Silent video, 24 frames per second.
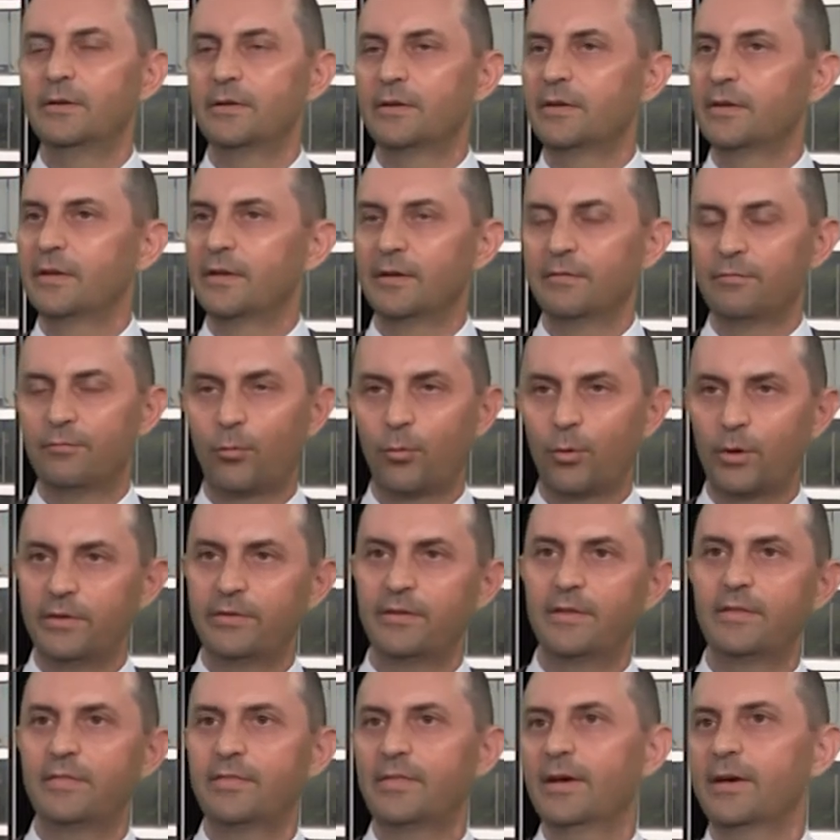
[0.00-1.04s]
You can give
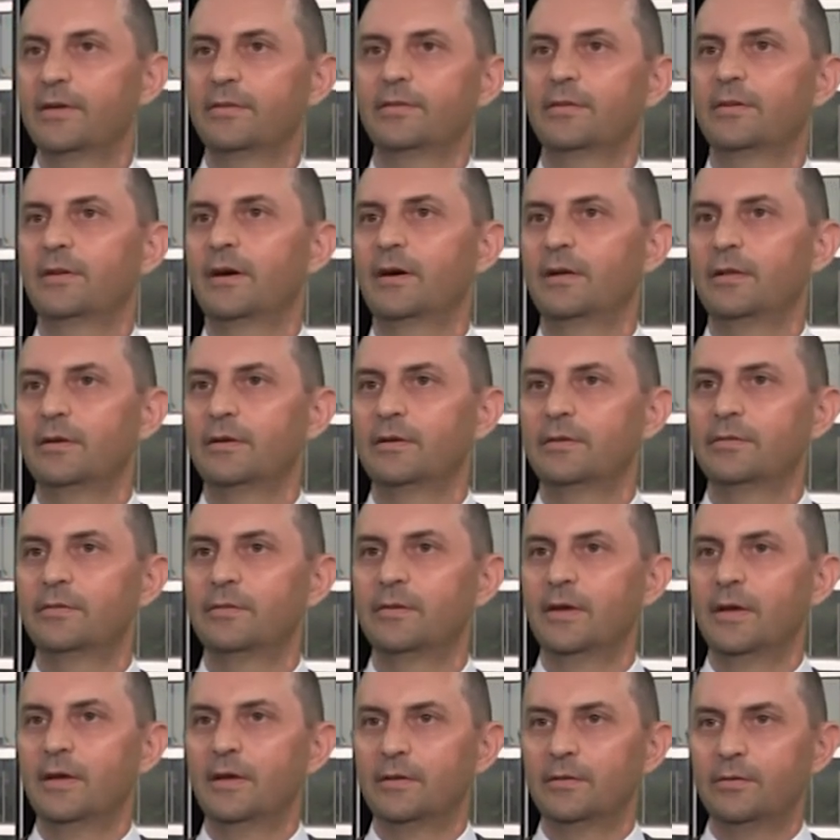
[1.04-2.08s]

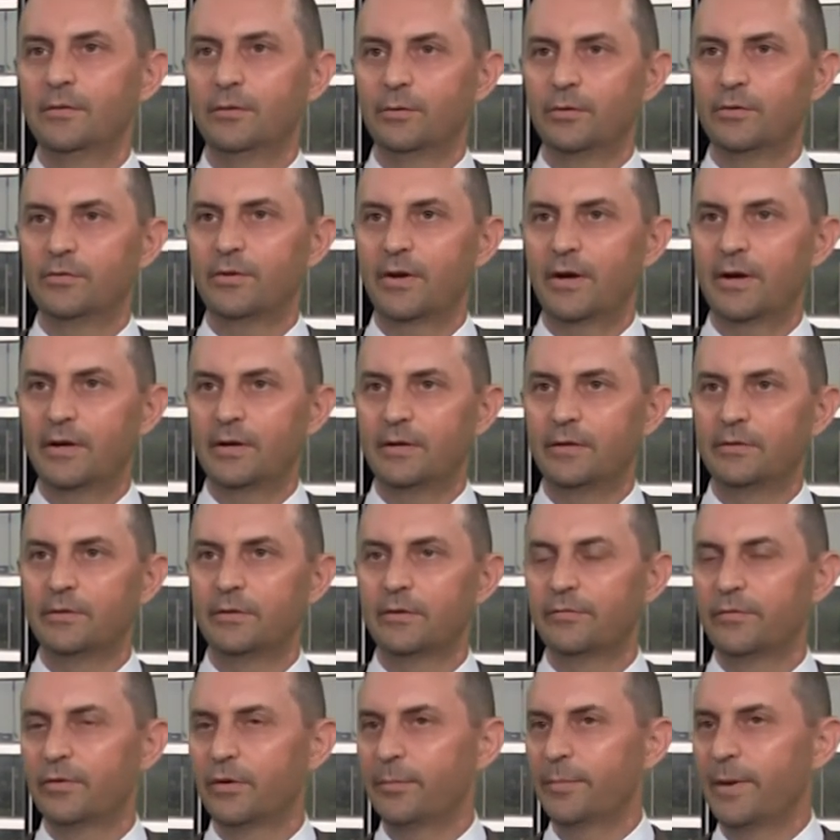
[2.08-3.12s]
$14,000 to a
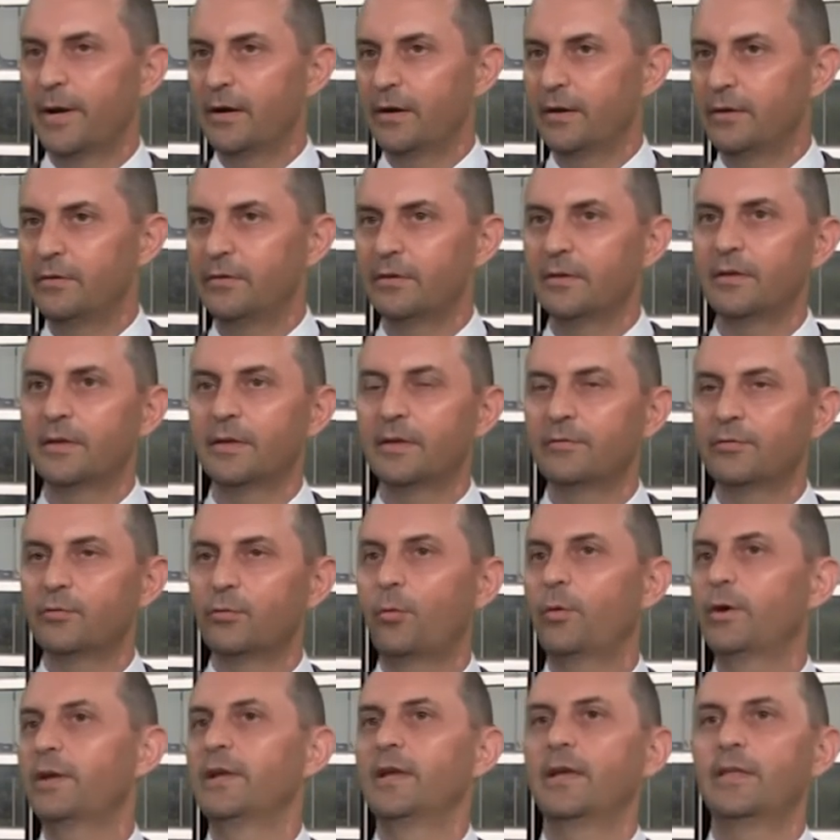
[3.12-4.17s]
child, or if you're married, you can
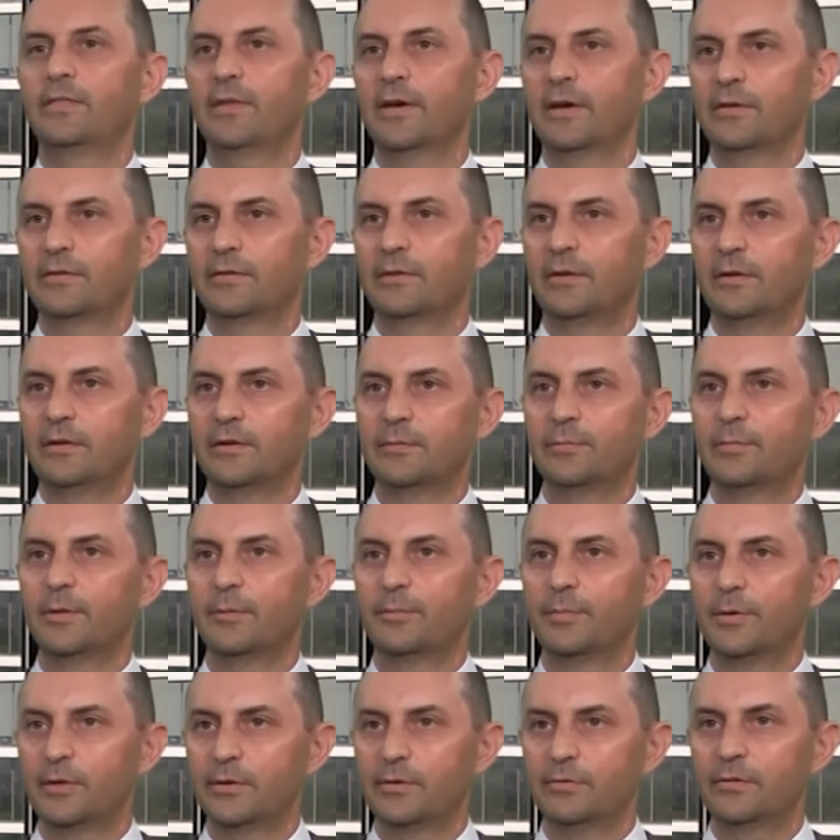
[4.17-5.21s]
give $28,000
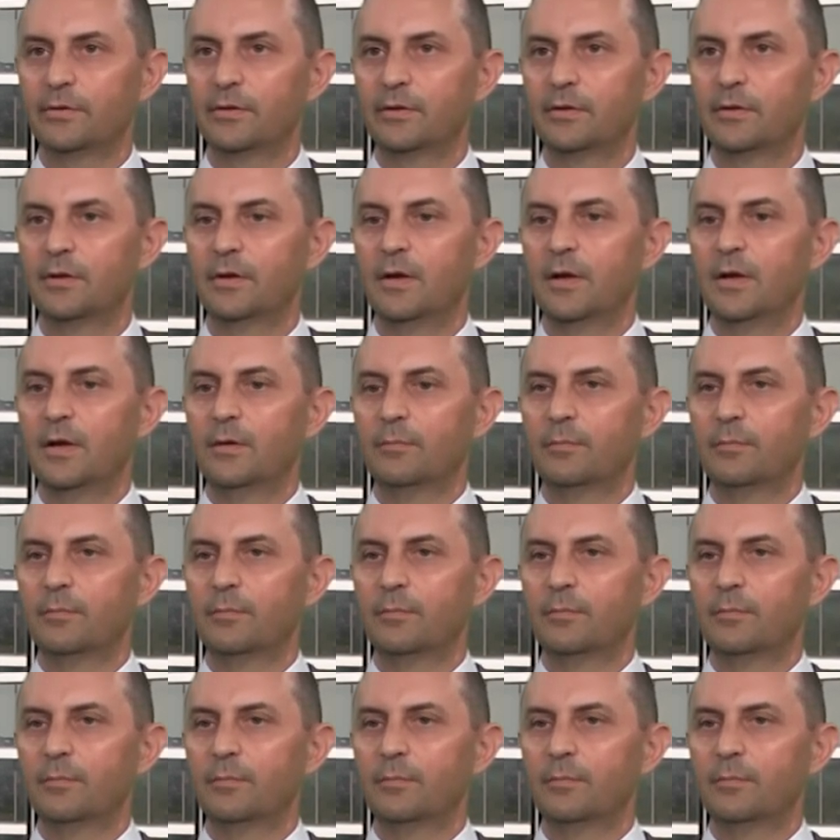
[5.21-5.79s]
per person.